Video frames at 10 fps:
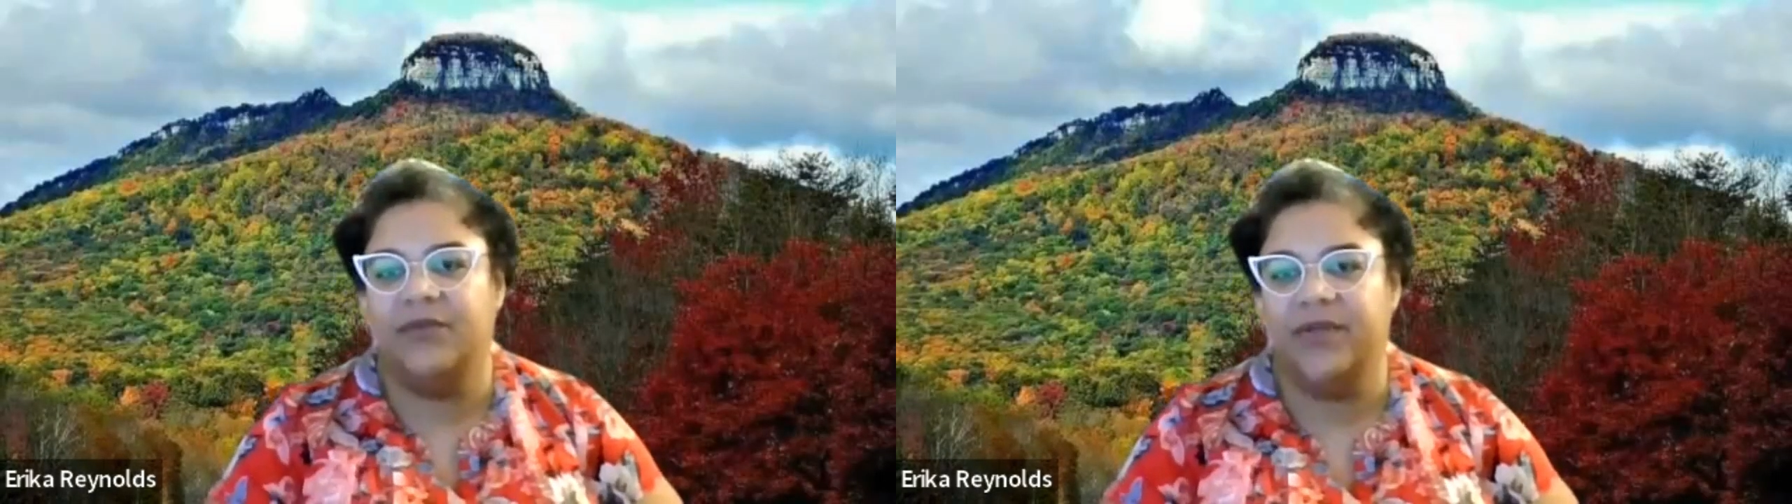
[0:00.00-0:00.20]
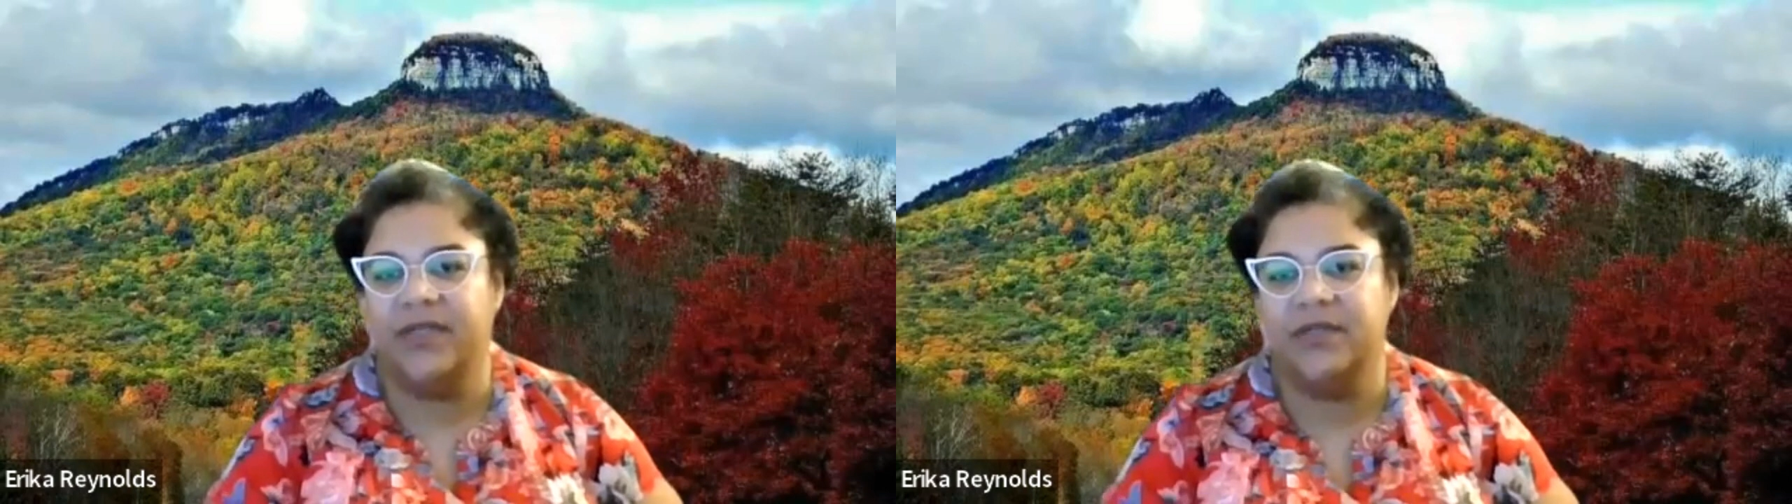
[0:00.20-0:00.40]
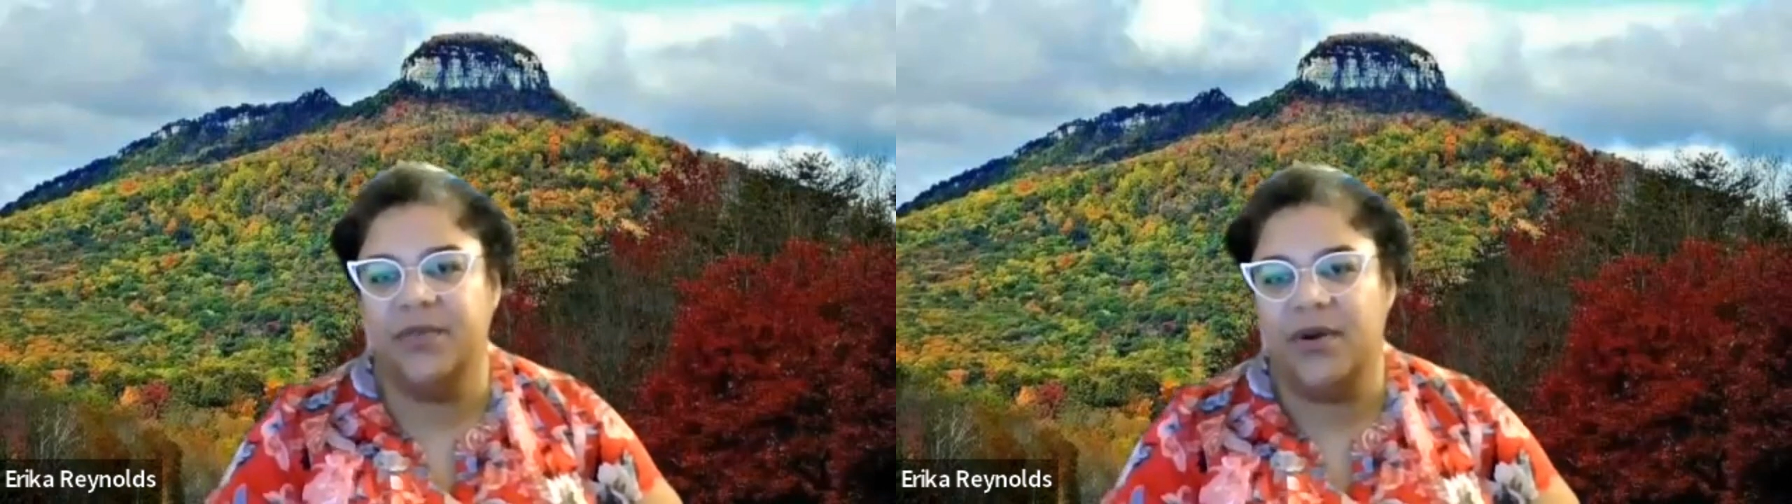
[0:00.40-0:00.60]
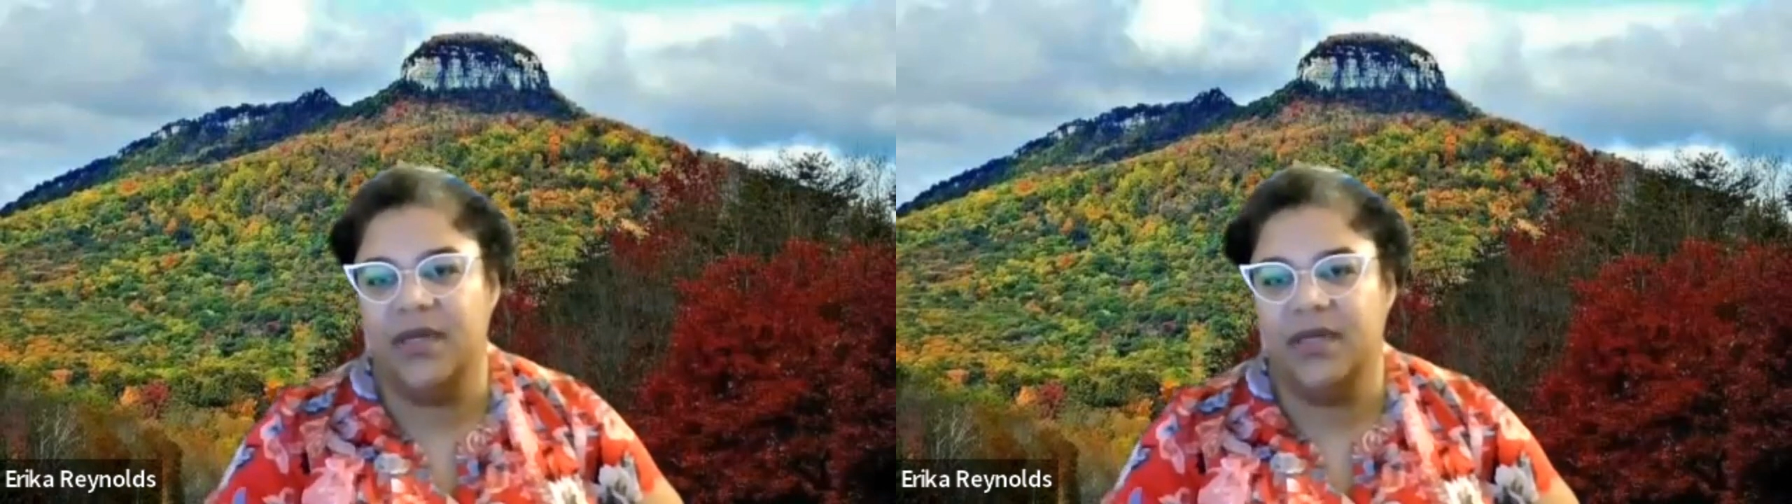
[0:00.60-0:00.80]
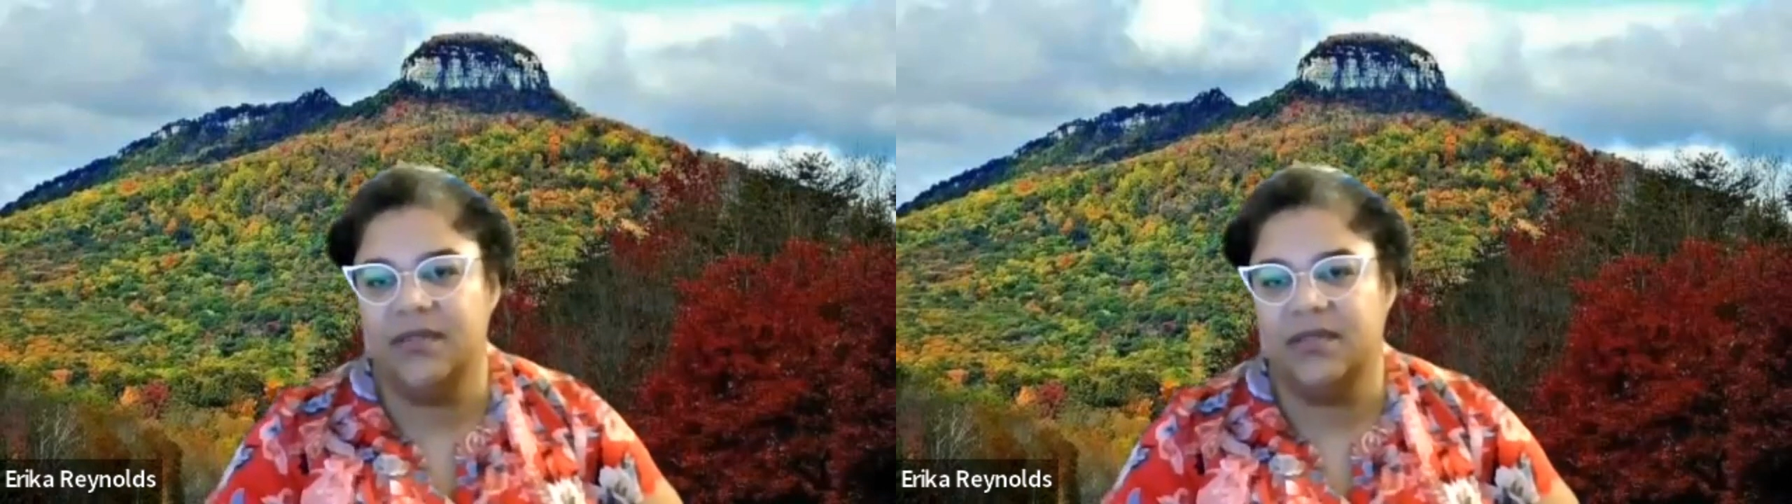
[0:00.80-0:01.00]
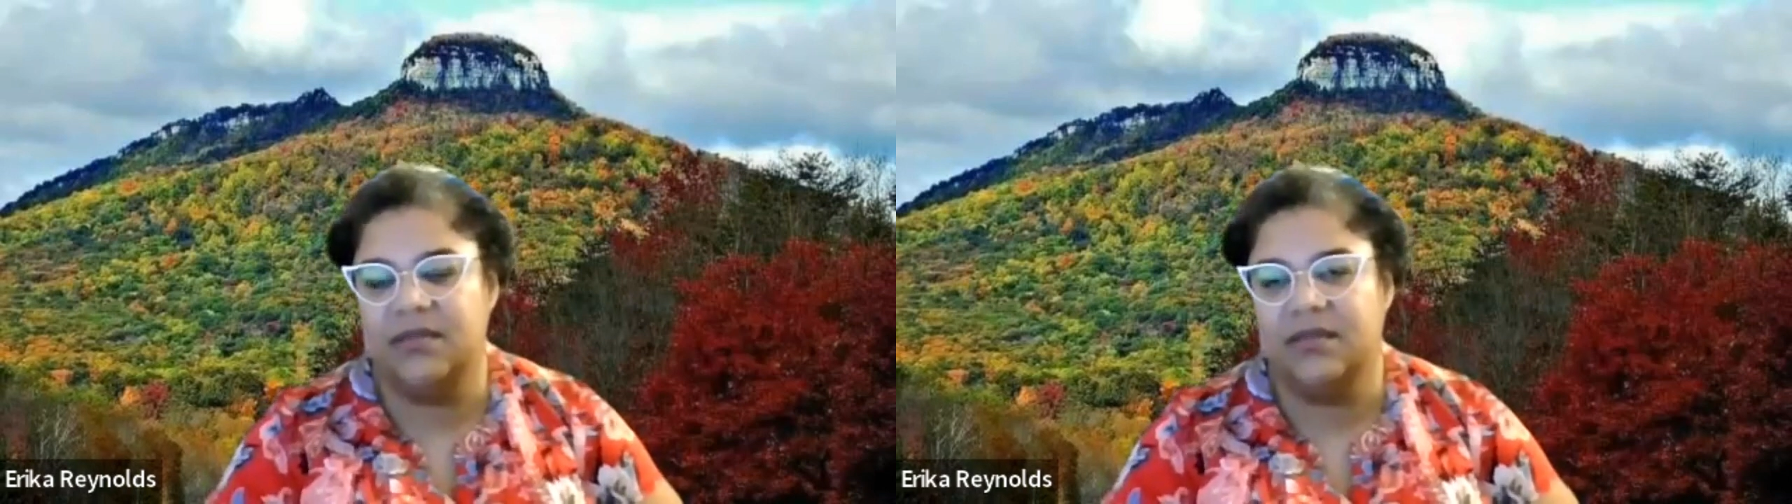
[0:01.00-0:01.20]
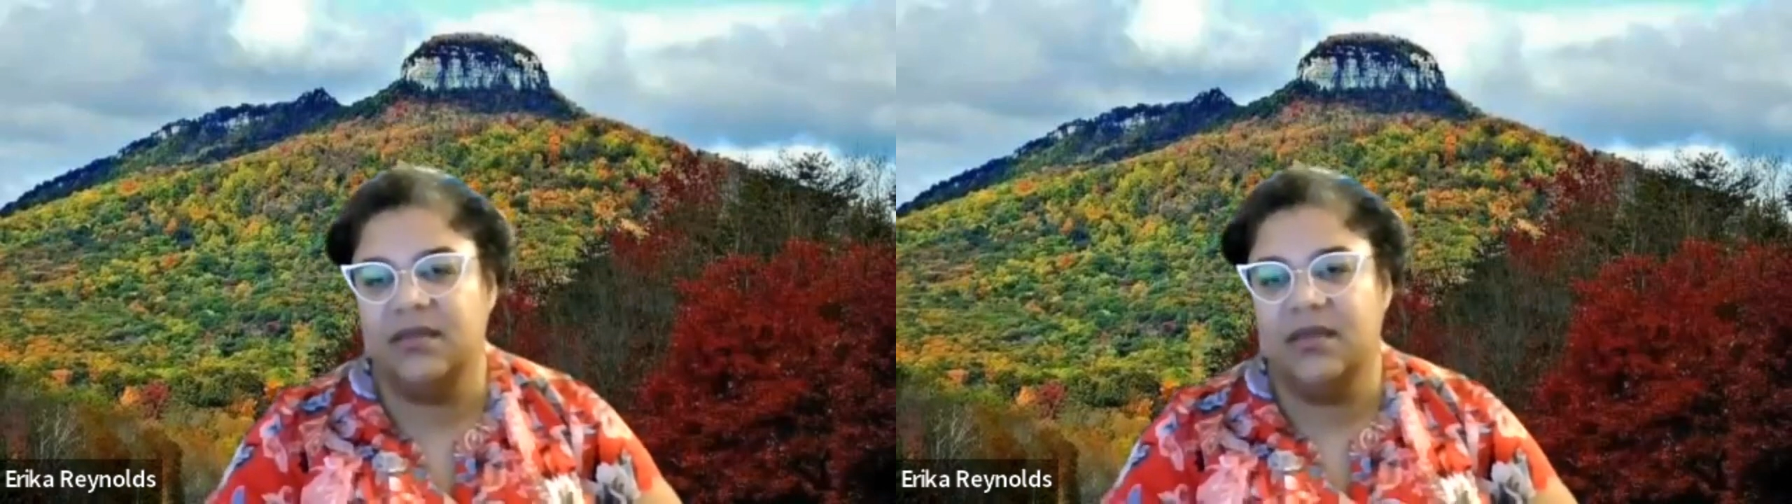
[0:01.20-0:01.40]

the conflicting parties.